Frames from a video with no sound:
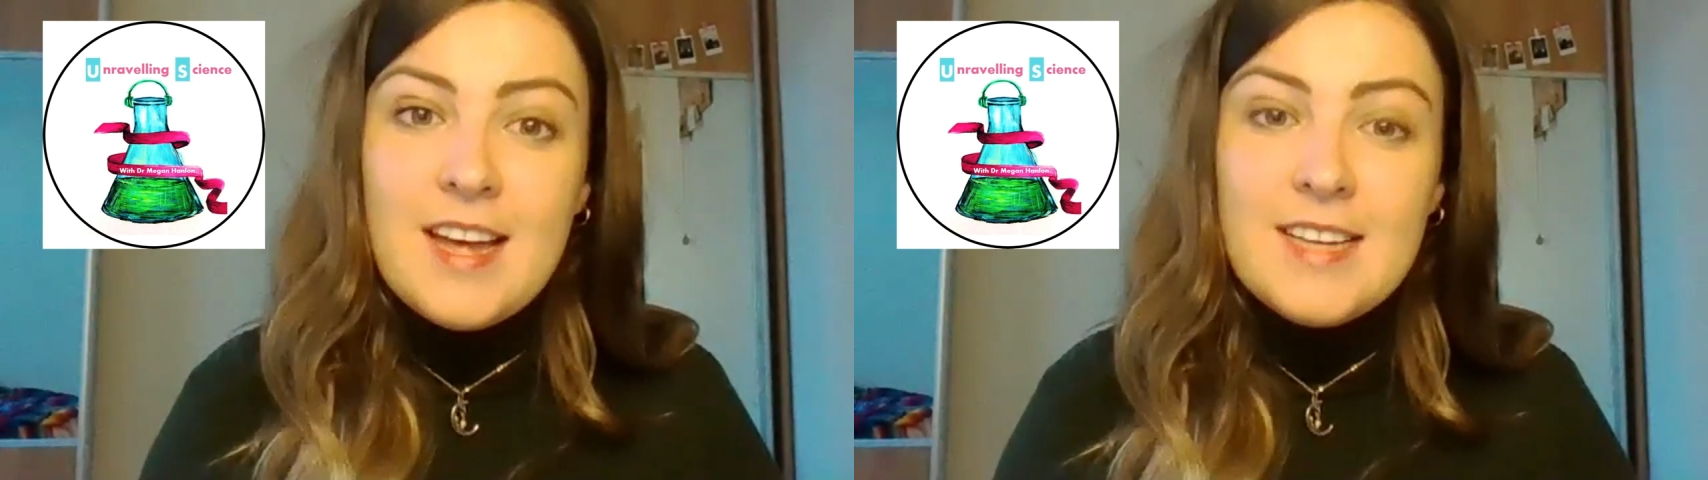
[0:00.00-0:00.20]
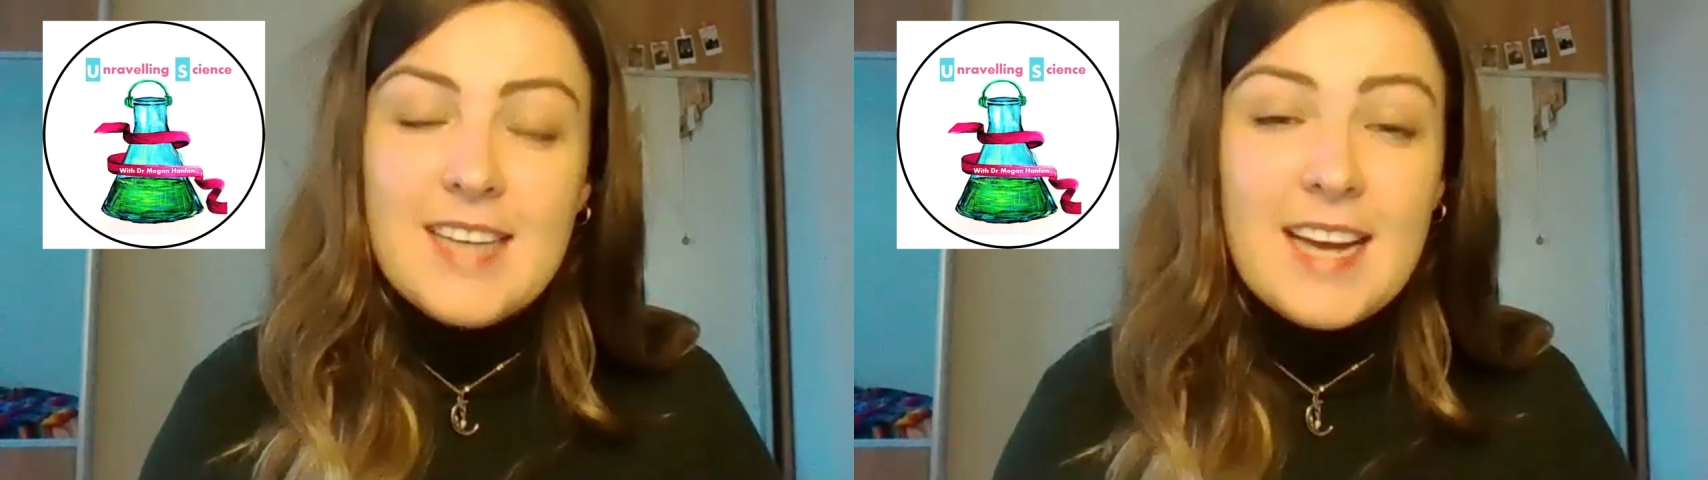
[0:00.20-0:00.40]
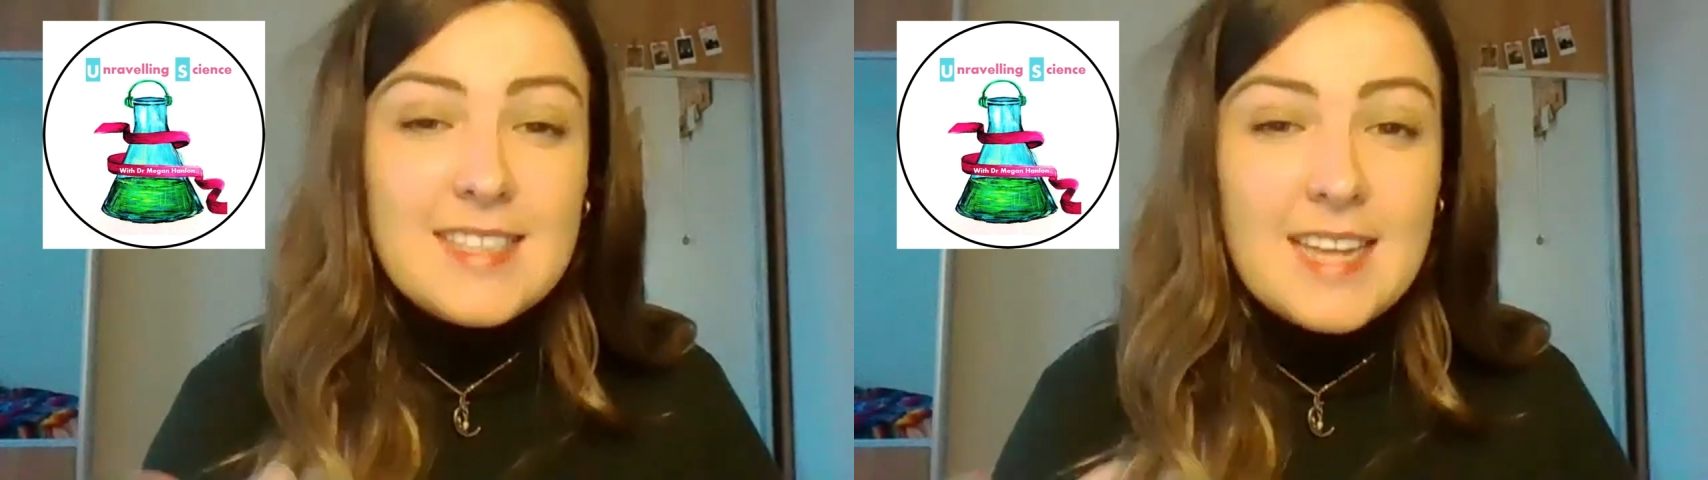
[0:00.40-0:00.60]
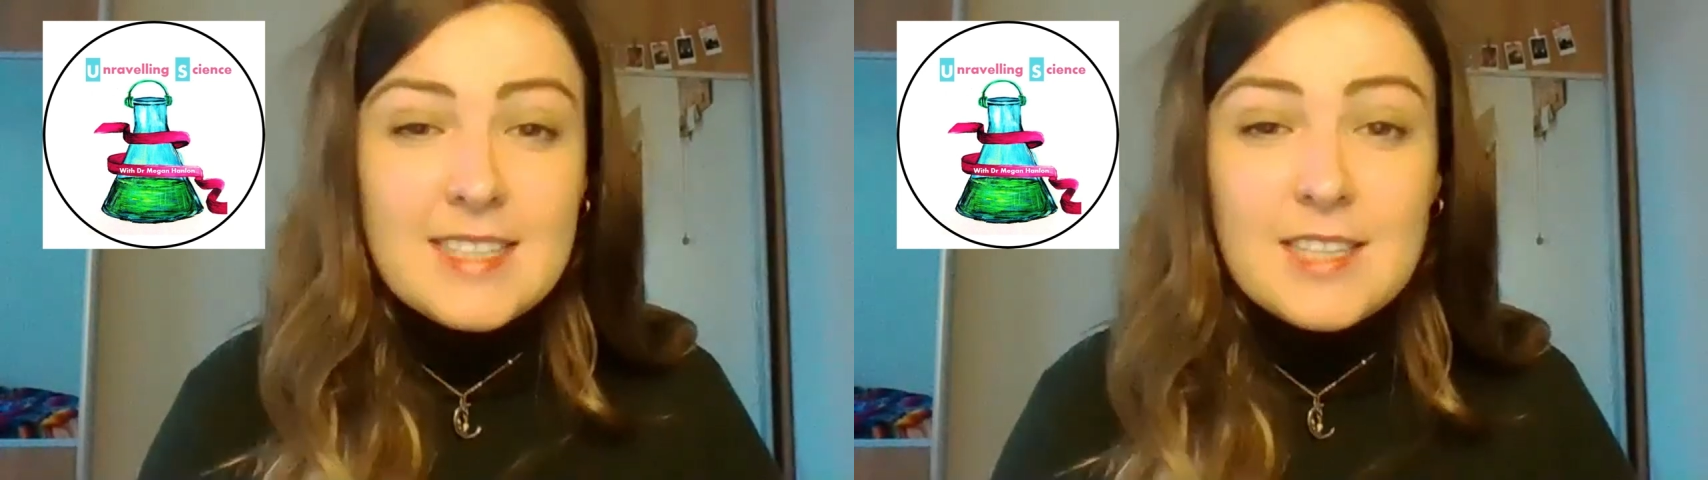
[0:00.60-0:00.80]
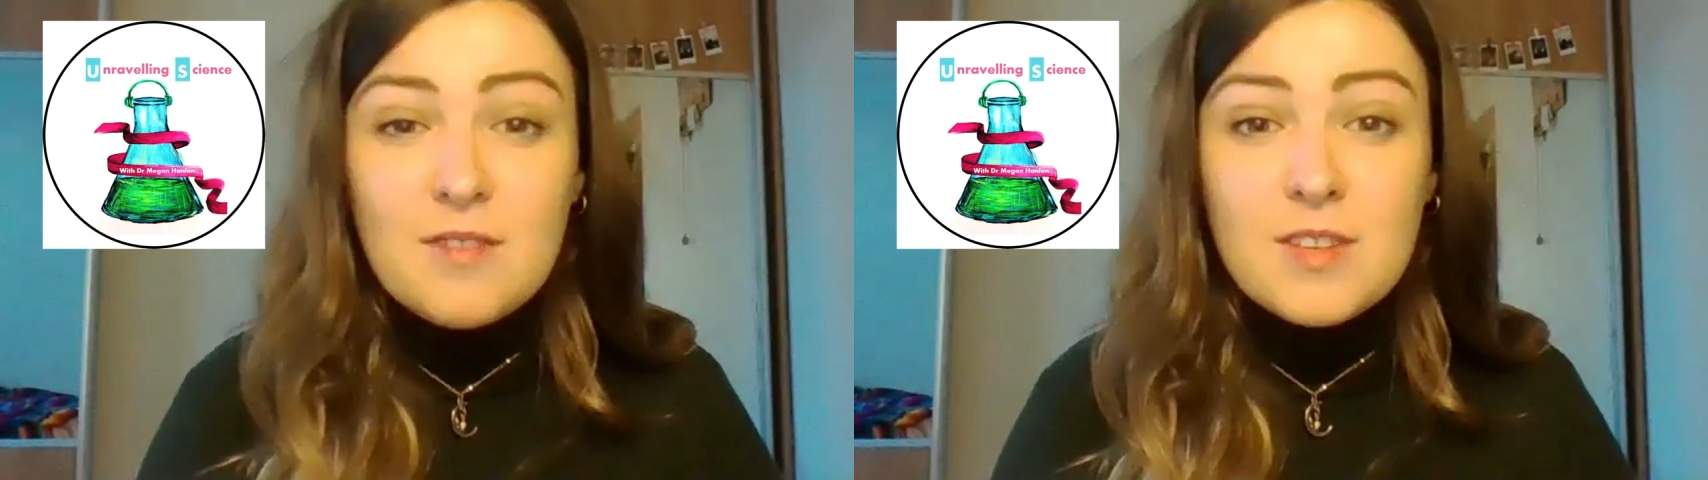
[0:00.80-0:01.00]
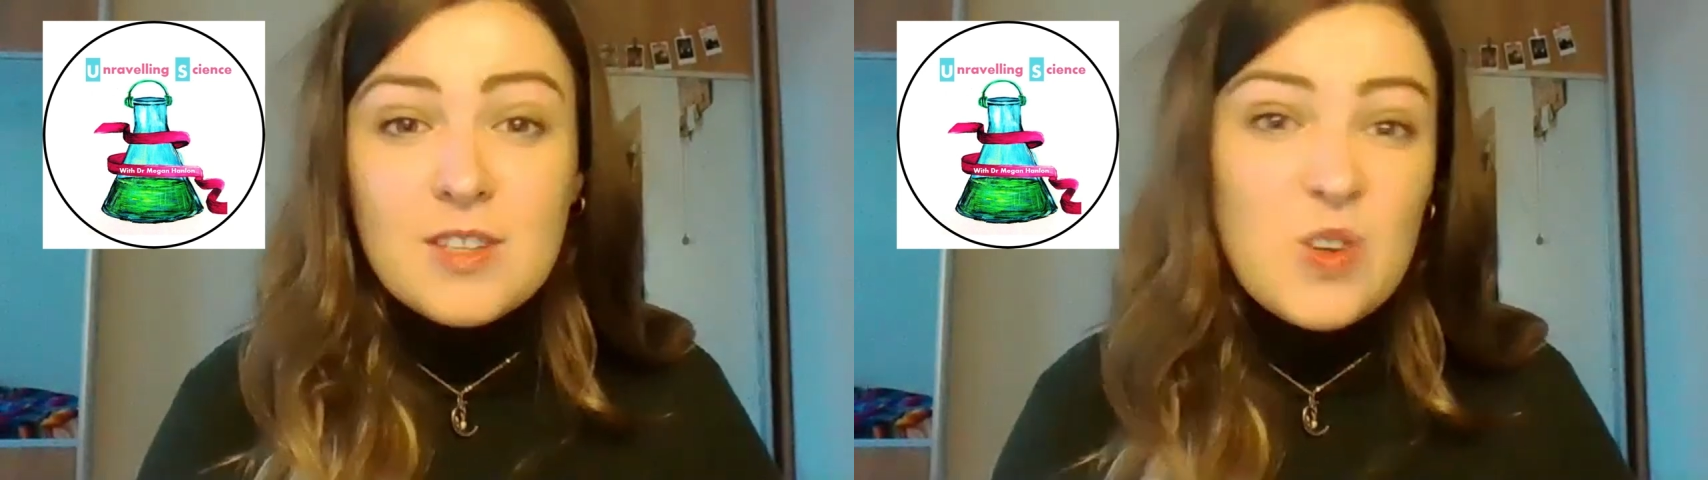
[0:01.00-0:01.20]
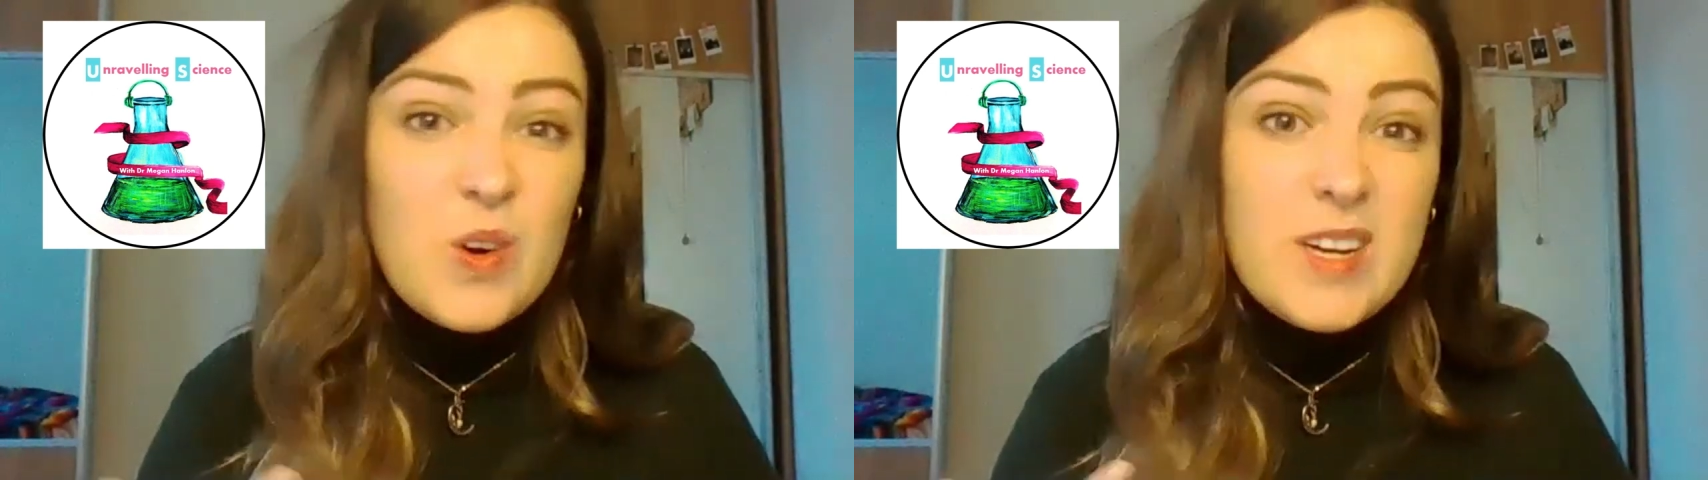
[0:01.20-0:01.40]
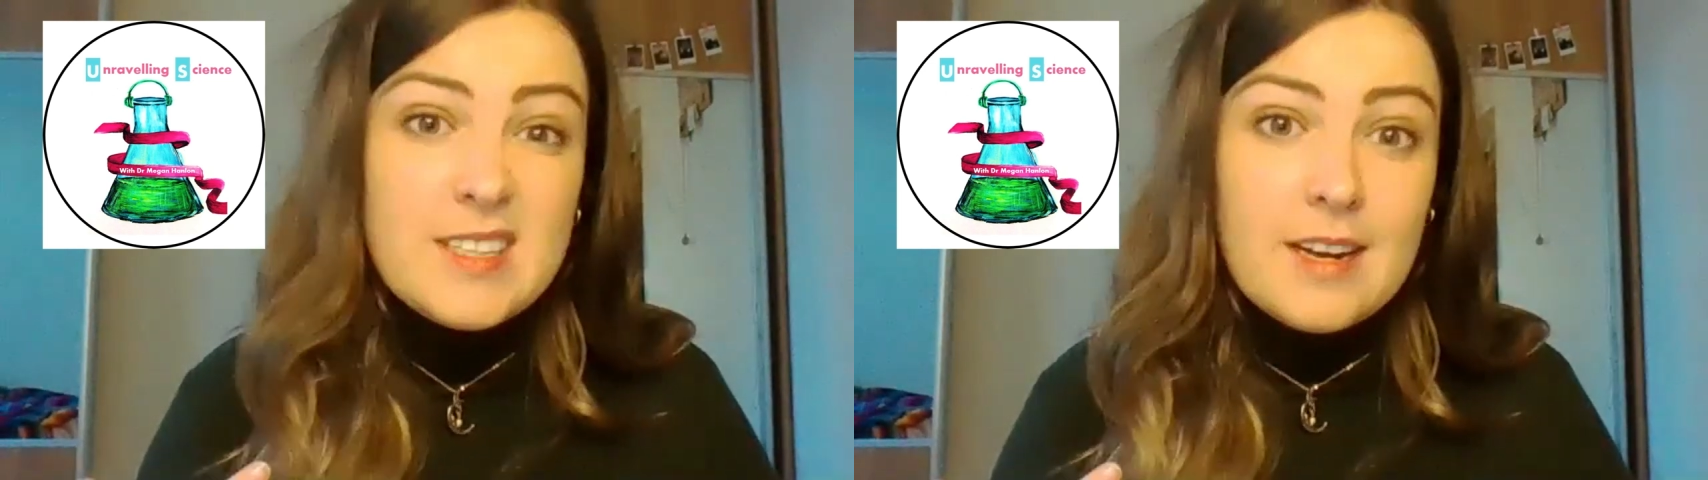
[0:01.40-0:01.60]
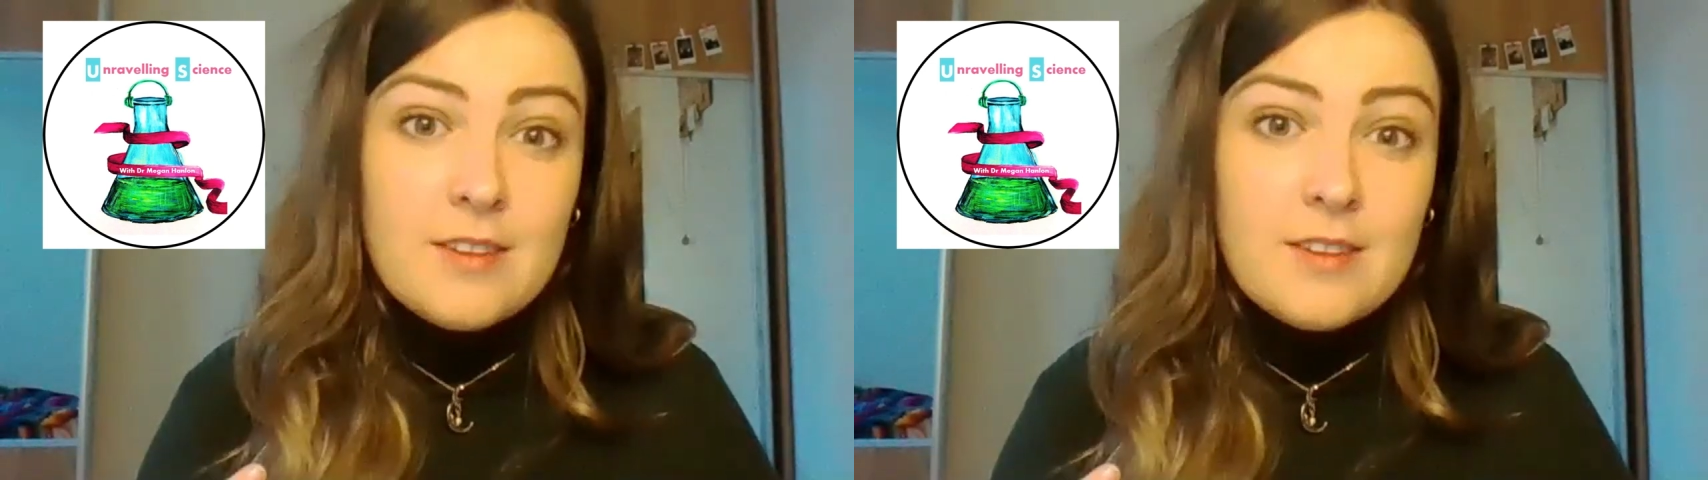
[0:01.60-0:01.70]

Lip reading: to get a sense of the stories